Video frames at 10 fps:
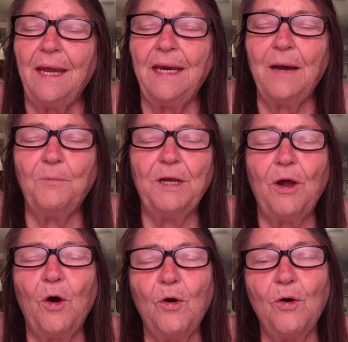And I went,
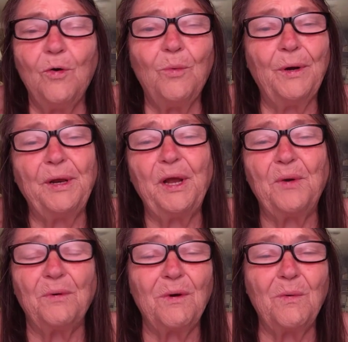oh, when I
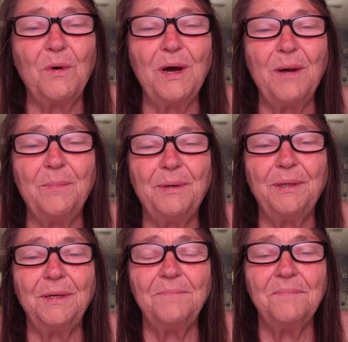grow up,
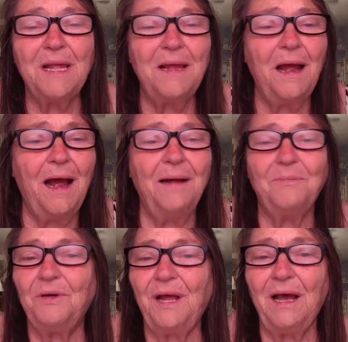I'm
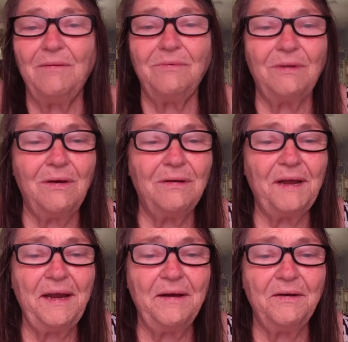going to have long
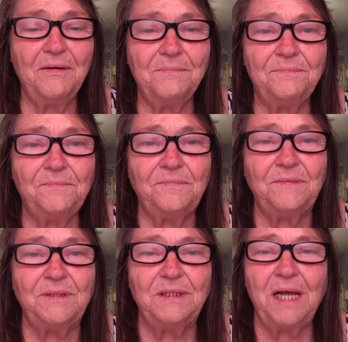hair,
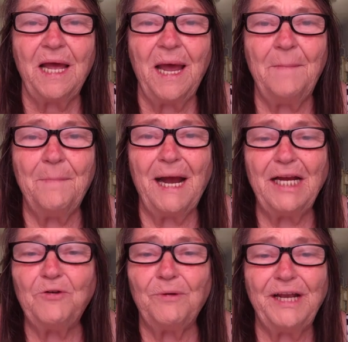and my
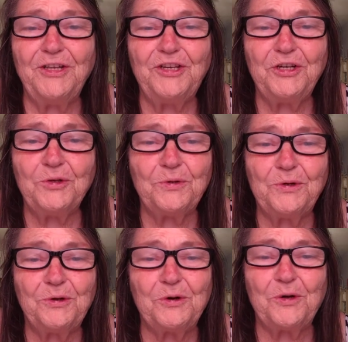grandchildren
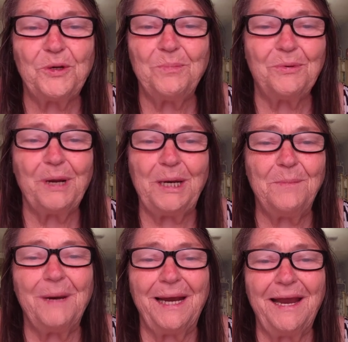are going to
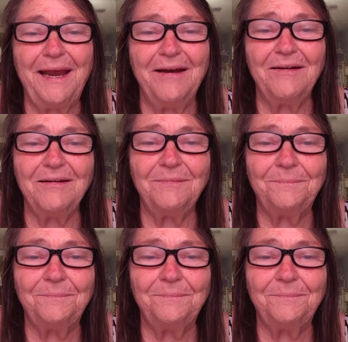braid my hair.